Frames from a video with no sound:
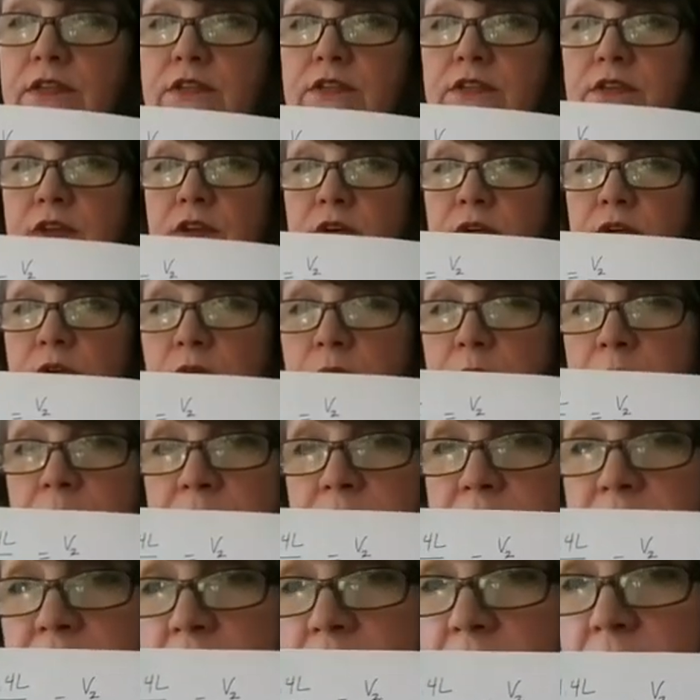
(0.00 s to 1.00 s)
So I'm
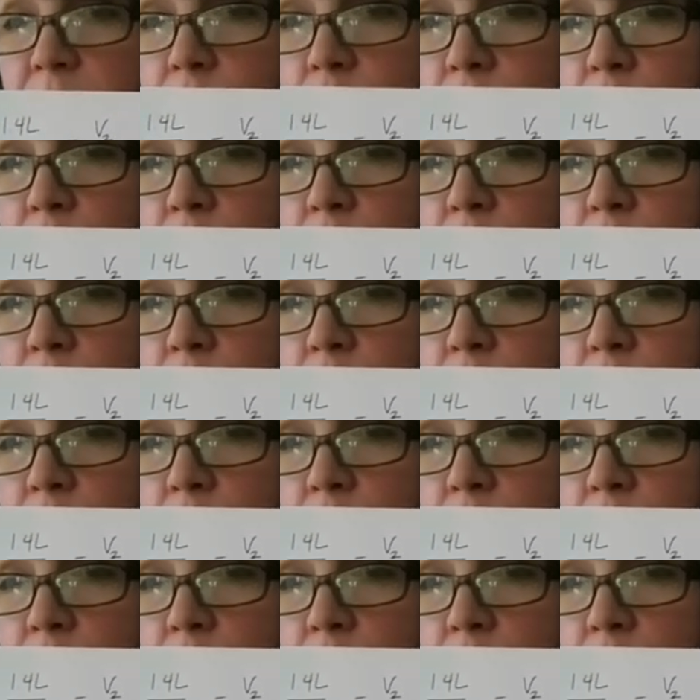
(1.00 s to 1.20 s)
going to take